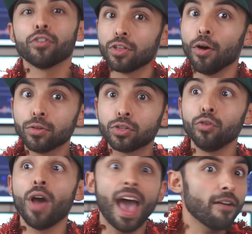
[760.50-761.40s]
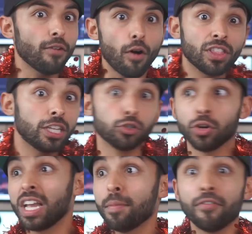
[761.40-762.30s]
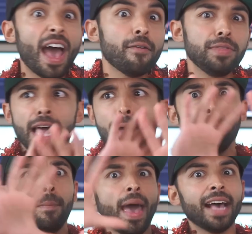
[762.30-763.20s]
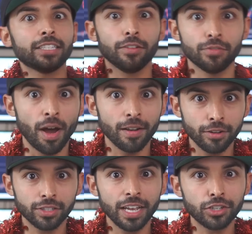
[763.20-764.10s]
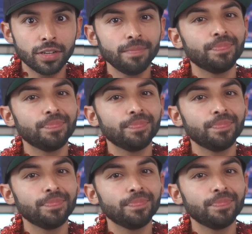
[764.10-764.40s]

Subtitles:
those who have the dream of having that massive monitor station,